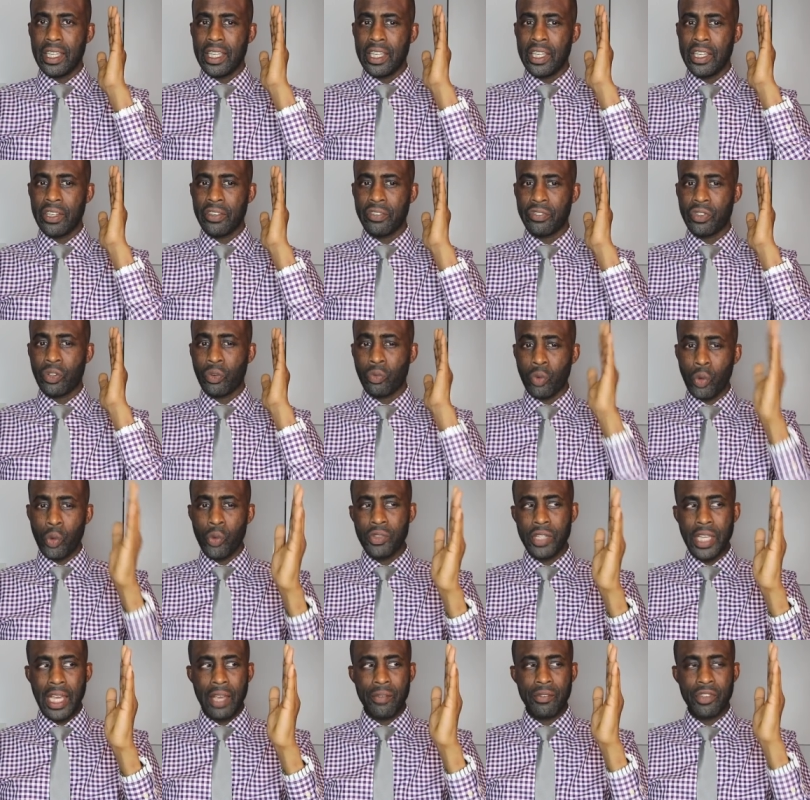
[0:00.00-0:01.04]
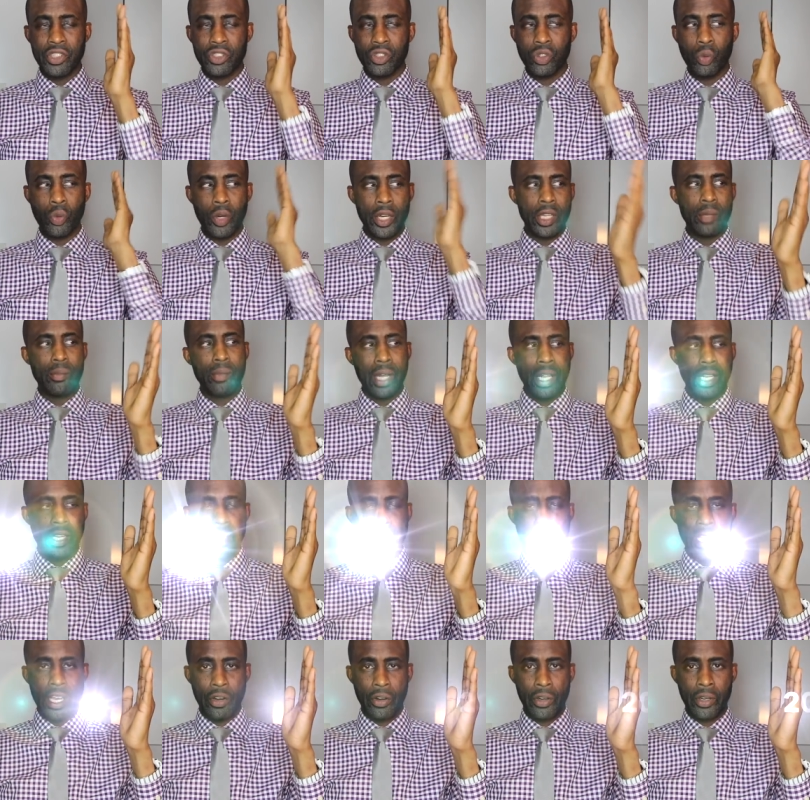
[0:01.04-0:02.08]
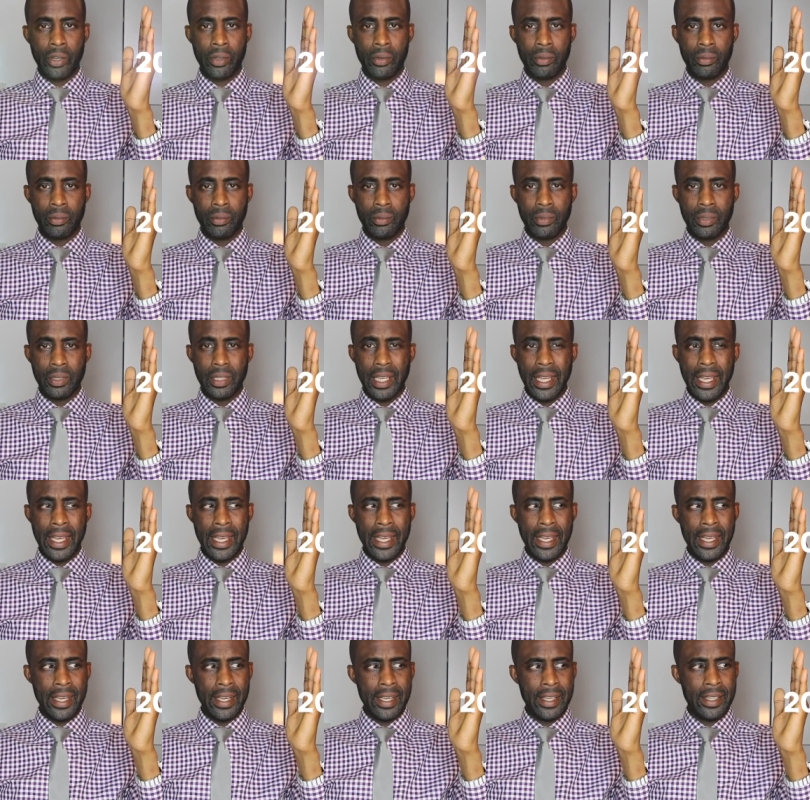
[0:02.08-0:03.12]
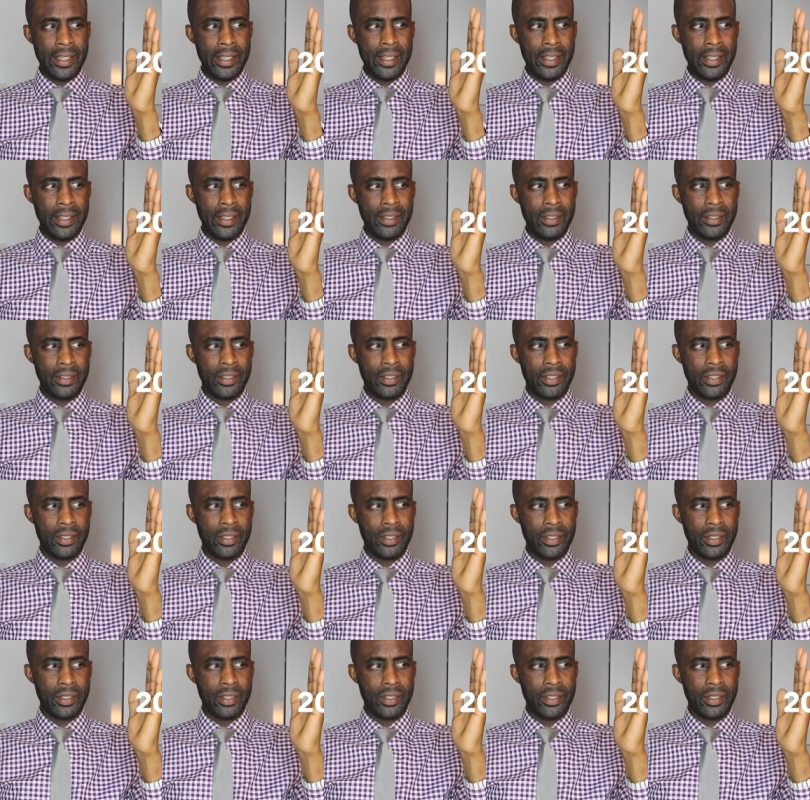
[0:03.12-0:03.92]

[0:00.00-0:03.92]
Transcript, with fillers: if the Rose Ave is 20 miles an hour and